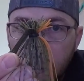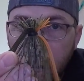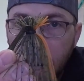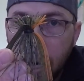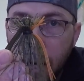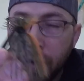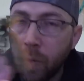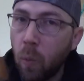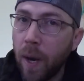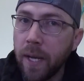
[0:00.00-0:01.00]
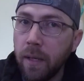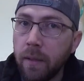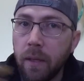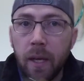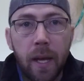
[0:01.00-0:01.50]
The weight,
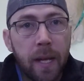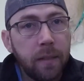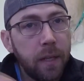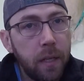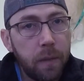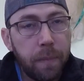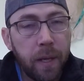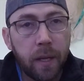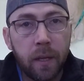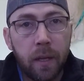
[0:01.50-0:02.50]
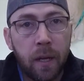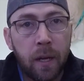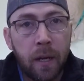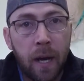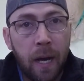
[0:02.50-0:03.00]
it's going to depend.
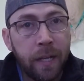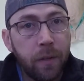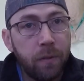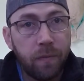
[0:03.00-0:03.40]
I use